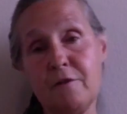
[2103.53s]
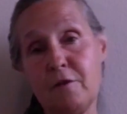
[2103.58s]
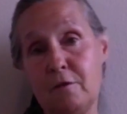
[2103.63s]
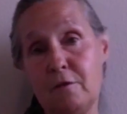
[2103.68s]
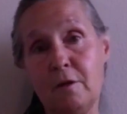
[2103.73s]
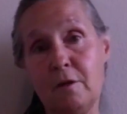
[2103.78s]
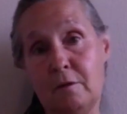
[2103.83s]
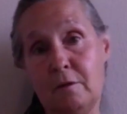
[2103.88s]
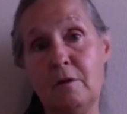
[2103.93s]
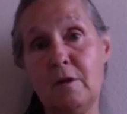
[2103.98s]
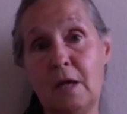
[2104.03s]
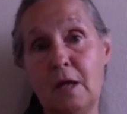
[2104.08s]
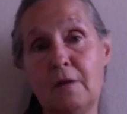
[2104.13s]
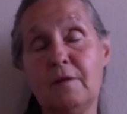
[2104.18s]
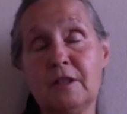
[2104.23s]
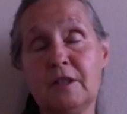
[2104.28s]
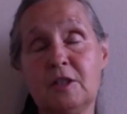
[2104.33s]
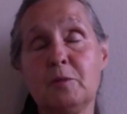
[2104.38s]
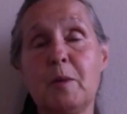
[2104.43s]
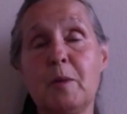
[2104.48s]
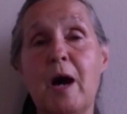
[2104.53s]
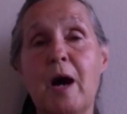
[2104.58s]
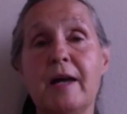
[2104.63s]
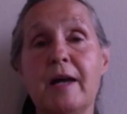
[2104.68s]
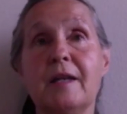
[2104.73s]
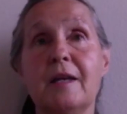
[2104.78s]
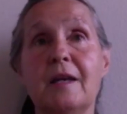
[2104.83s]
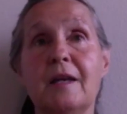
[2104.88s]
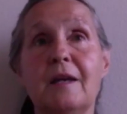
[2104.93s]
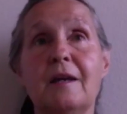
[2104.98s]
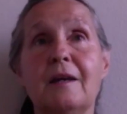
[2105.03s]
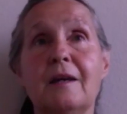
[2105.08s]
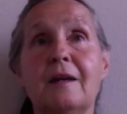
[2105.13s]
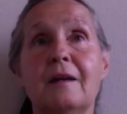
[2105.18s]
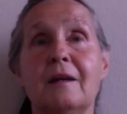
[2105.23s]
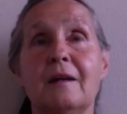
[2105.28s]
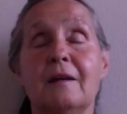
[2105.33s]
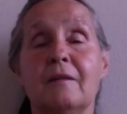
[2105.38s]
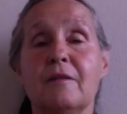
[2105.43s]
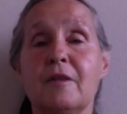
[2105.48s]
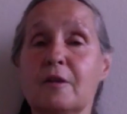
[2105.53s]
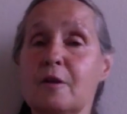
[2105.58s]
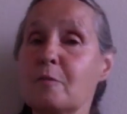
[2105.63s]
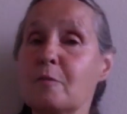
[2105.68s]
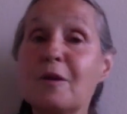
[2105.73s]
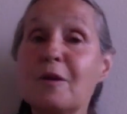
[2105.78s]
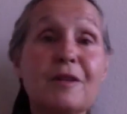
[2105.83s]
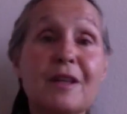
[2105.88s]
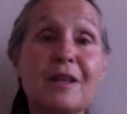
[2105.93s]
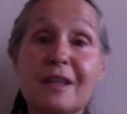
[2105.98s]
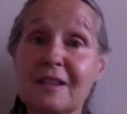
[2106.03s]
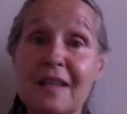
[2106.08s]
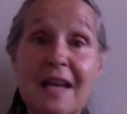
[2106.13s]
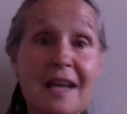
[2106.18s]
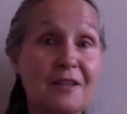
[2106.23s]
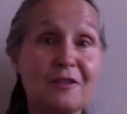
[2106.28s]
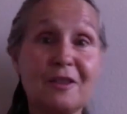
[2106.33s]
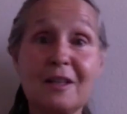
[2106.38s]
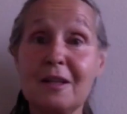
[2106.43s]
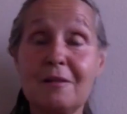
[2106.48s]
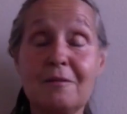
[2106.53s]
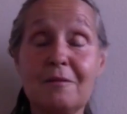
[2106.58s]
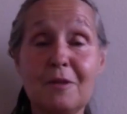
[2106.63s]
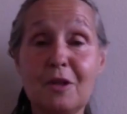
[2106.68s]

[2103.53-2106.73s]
years in this spot. The community is actually,